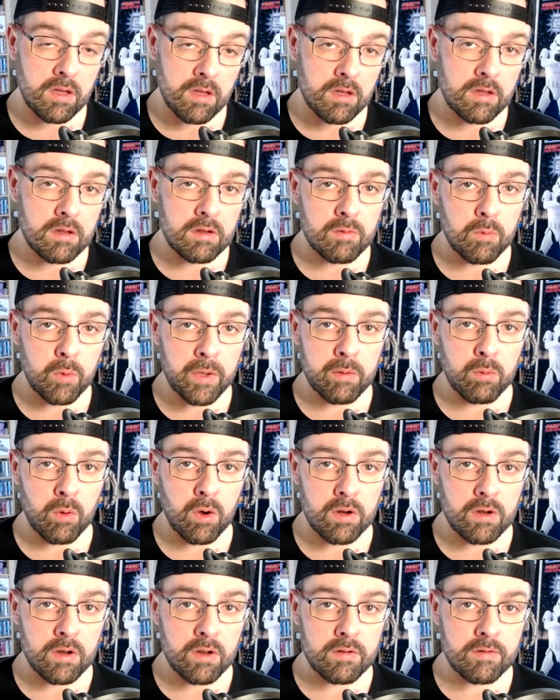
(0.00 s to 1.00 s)
we
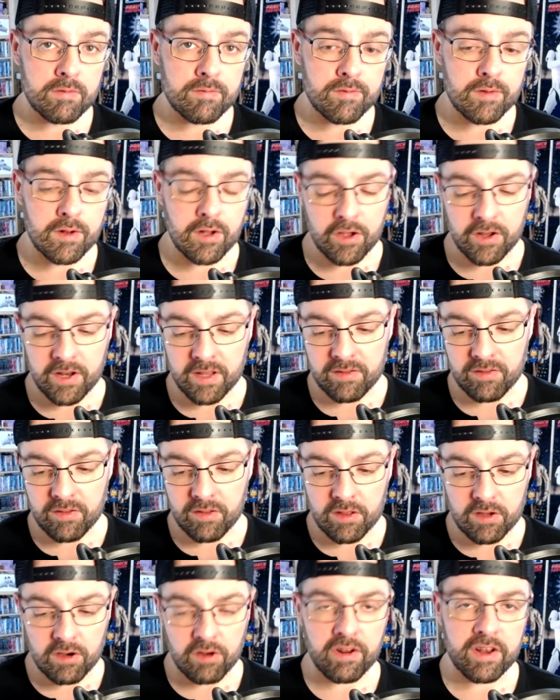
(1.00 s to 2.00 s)
won, looking into the
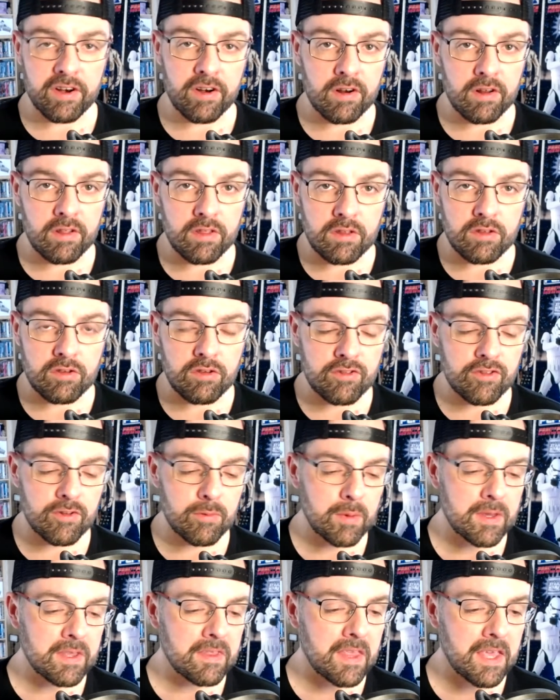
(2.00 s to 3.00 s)
crater that used to
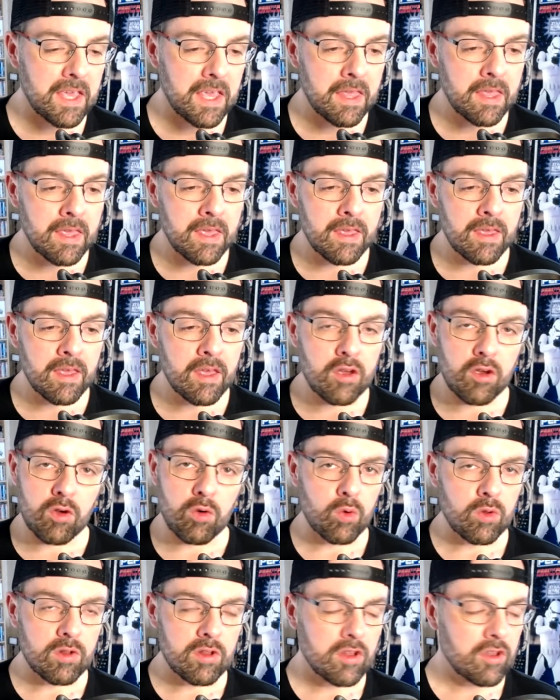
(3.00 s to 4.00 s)
be the
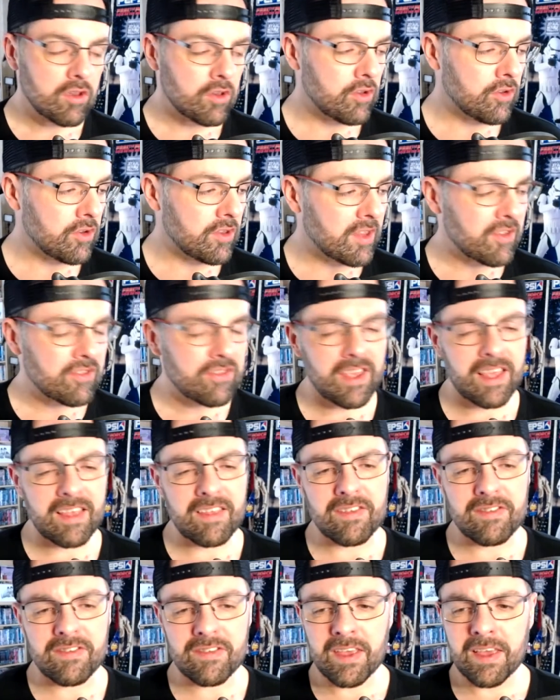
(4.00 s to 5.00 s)
Golden Lagoon. This
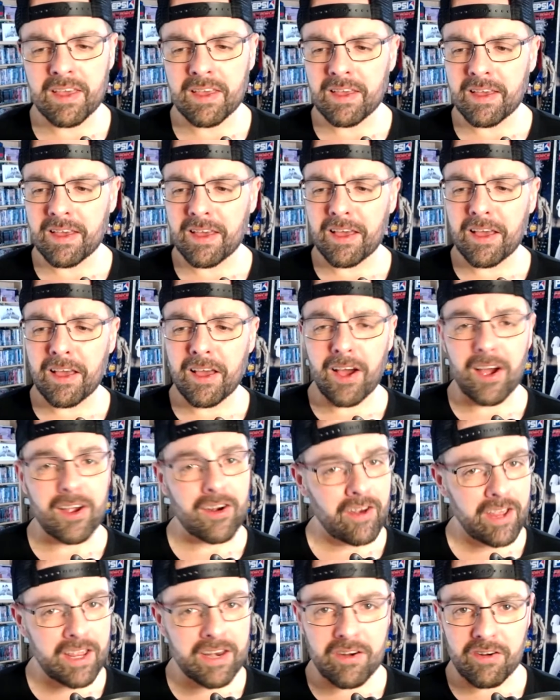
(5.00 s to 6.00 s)
is a
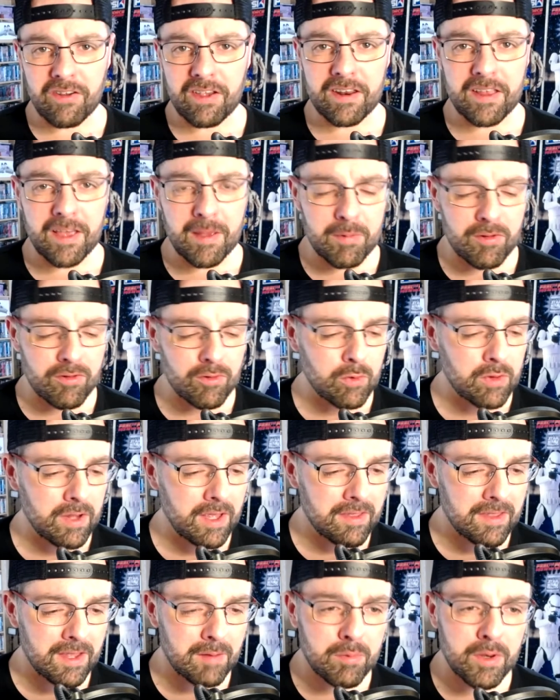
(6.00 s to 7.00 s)
great episode. I
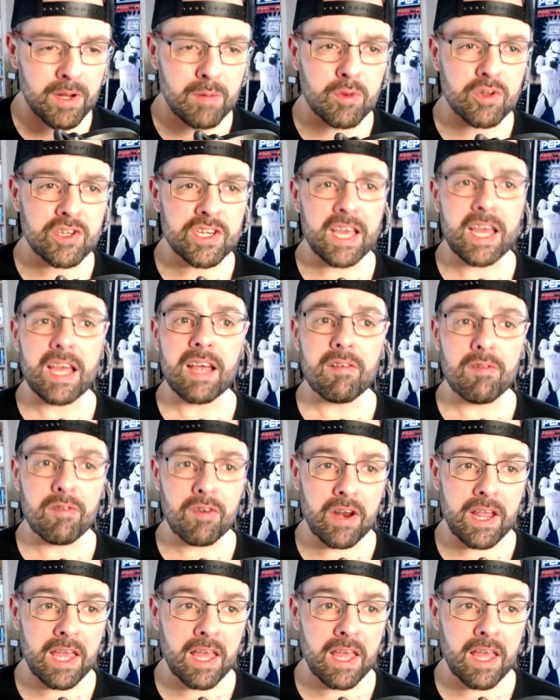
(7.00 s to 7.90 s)
think pretty much every